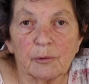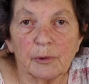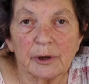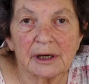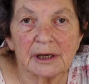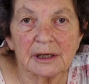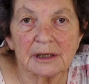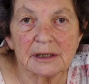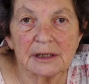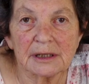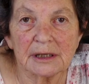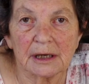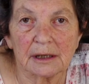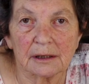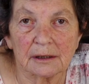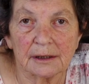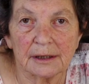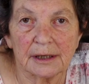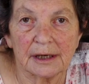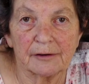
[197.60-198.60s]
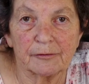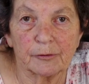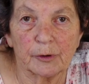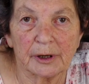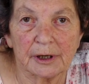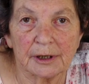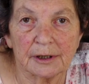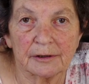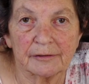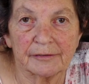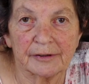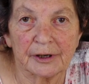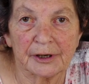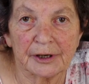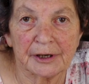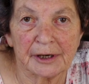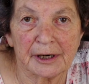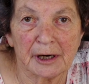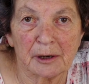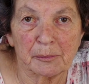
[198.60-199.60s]
we can tell if we can
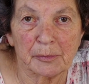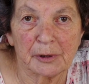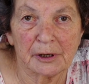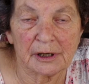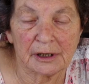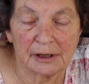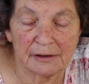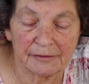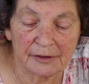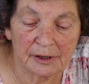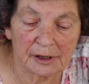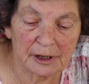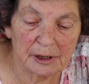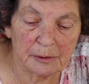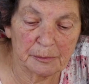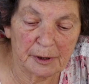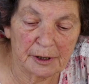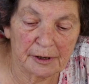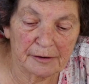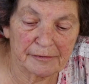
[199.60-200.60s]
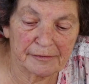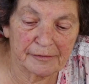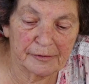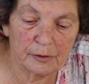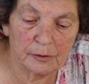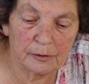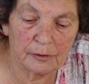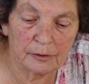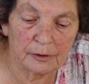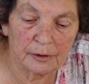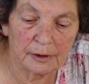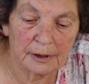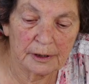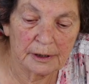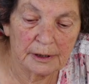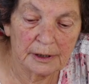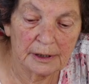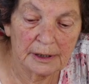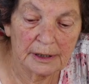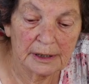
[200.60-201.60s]
divide a number evenly by 4.
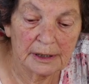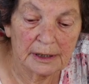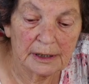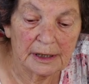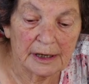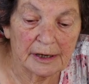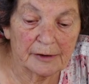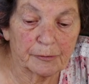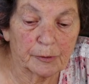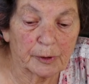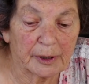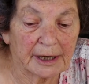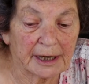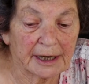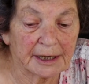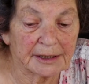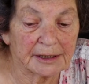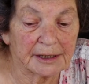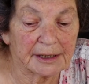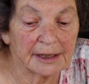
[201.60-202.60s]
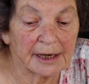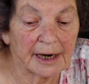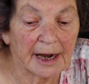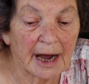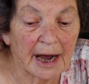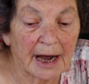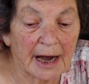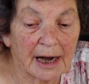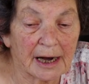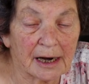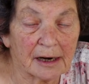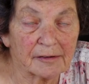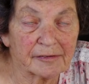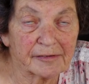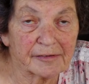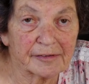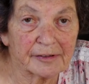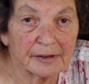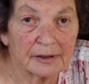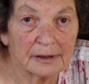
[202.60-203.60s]
If we cut it in
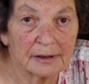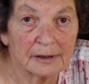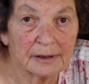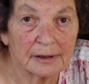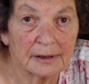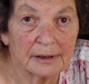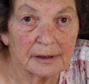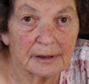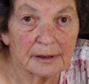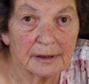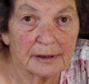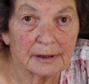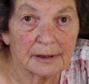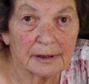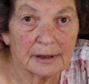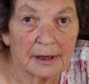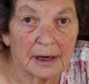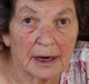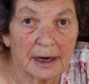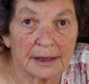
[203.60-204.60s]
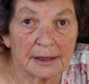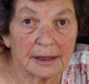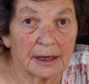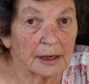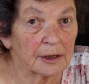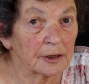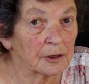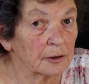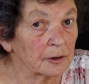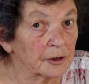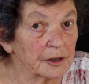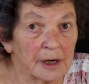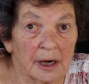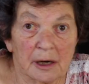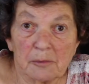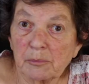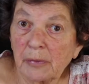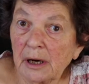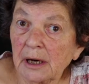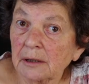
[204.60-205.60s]
half and get an odd
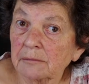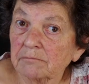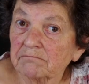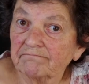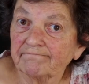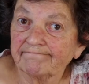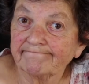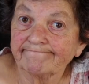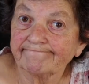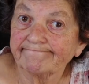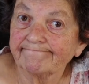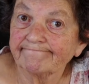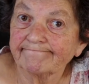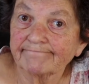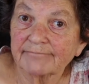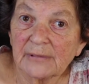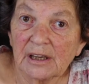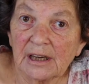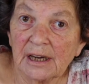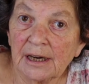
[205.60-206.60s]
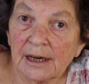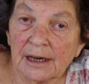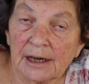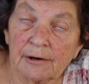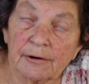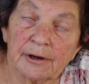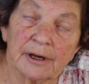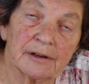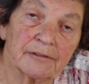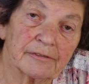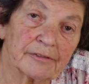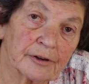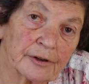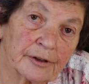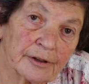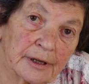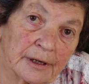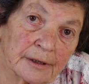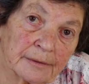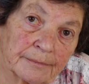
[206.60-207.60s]
number, can't go any
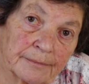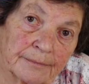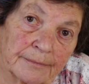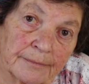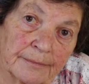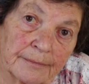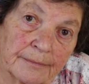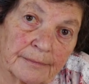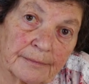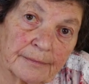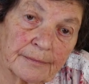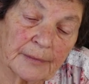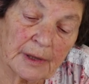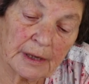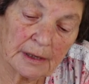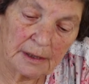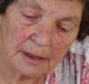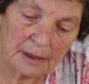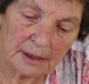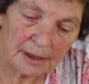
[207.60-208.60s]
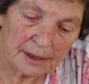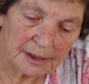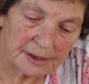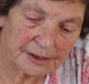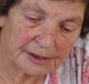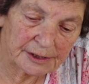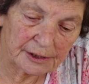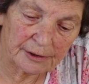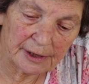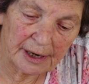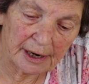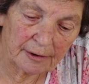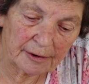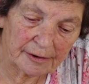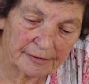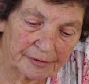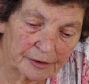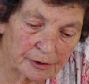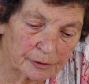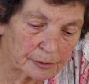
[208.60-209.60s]
further. So now
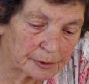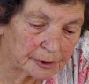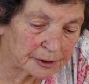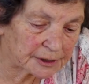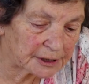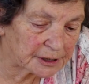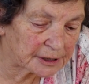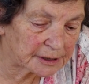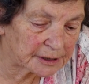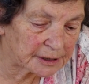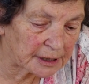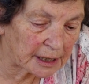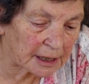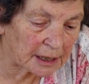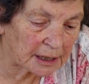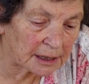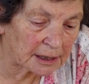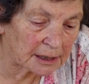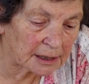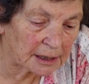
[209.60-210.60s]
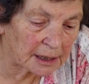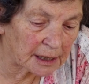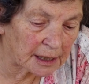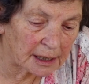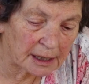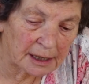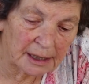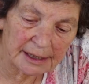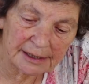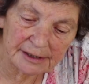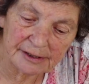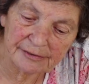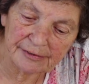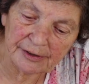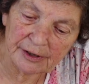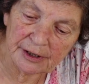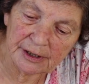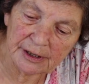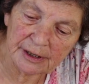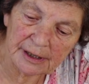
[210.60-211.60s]
if you were to say, let's
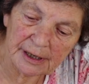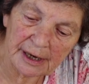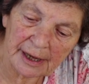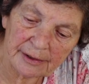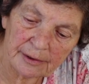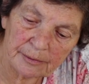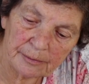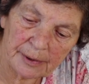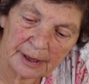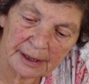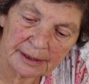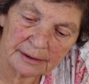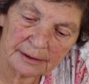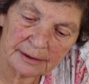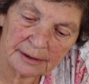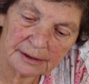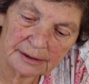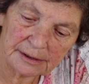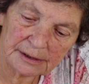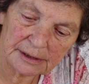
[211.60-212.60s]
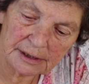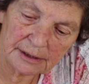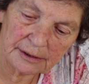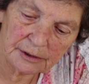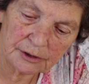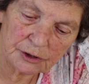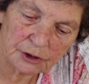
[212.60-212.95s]
find another one that's in the